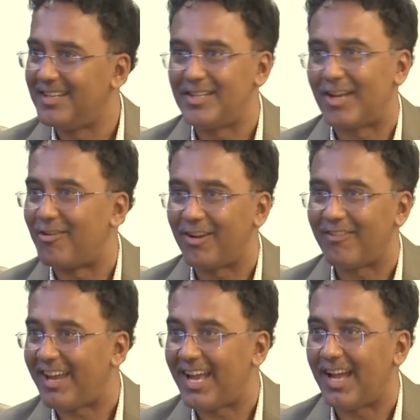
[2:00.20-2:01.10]
The
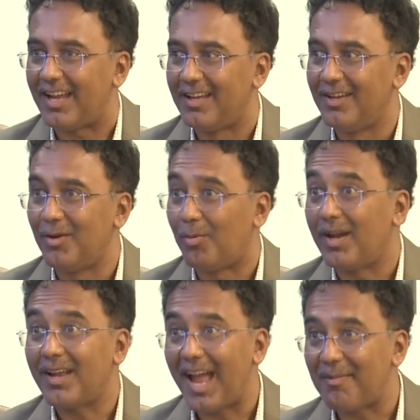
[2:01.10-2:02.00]
generative AI. Yep.
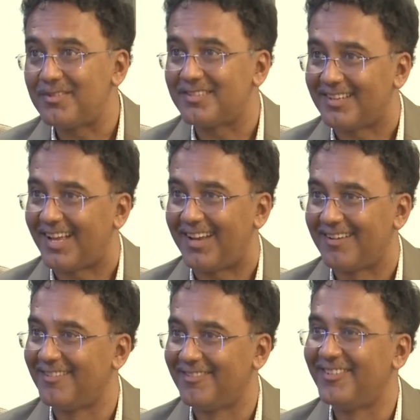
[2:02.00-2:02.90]
What happens in that?
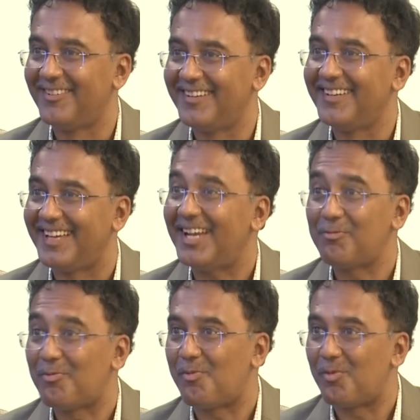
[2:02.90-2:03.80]
Yeah,
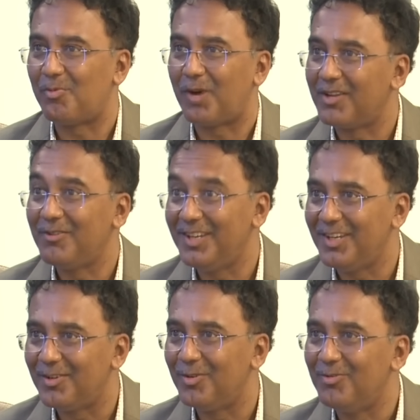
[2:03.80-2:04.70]
what do we
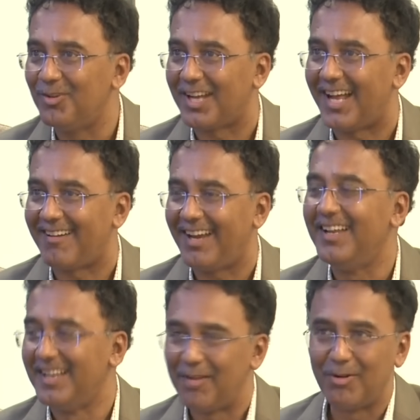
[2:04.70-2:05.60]
need to do for that, right?
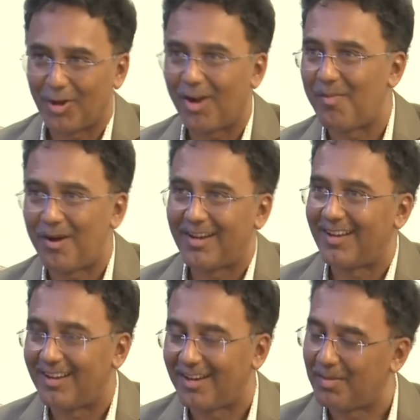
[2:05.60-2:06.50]
And we'll talk about it
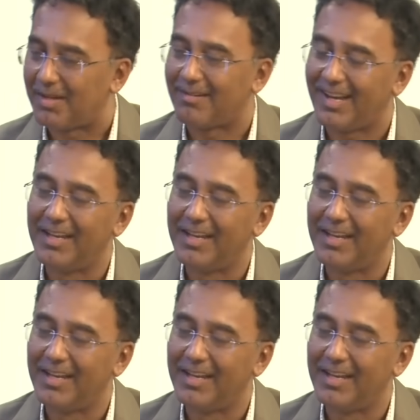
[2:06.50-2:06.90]
in a little bit, right?